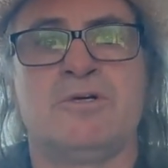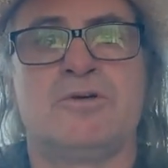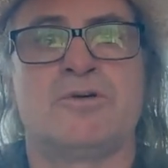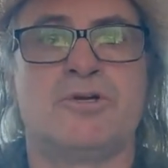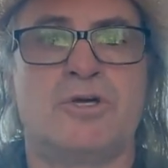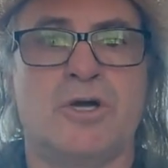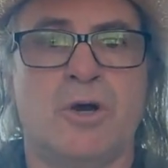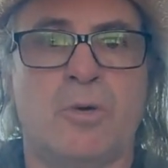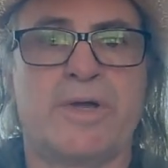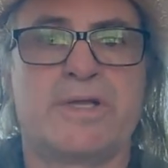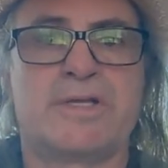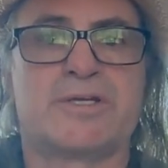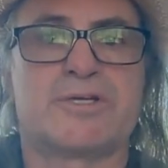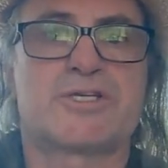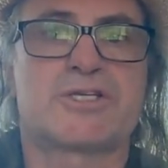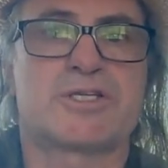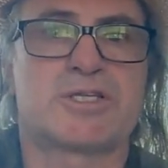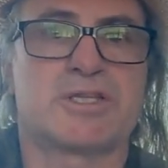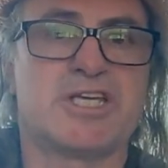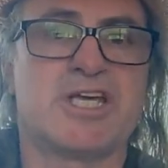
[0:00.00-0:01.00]
going to
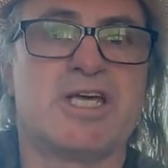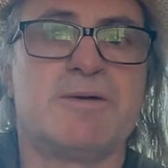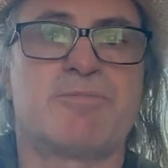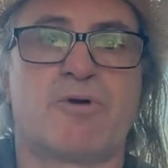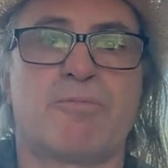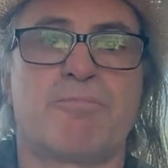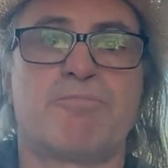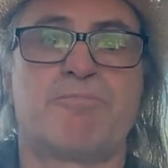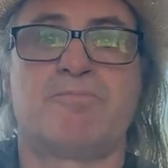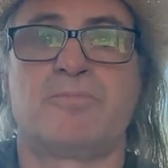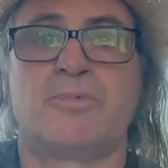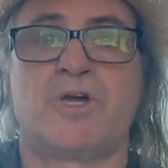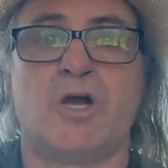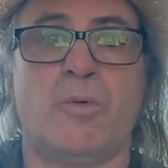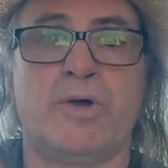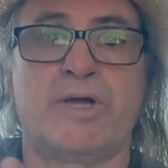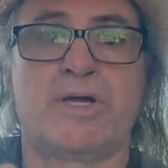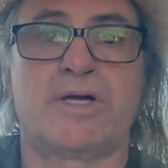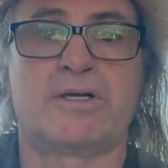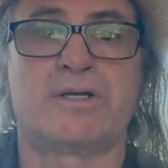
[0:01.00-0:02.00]
sleep or
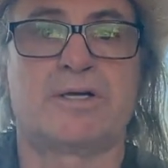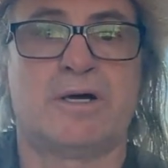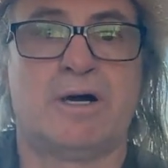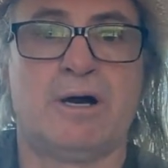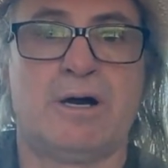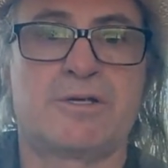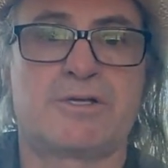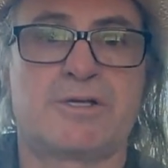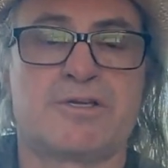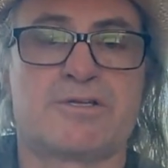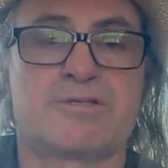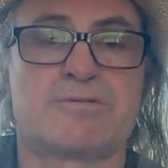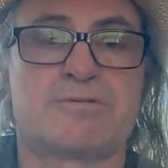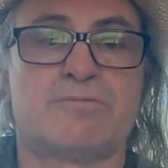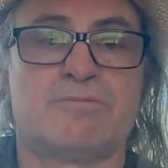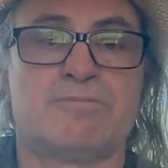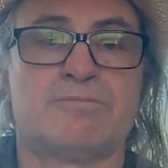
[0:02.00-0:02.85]
going unconscious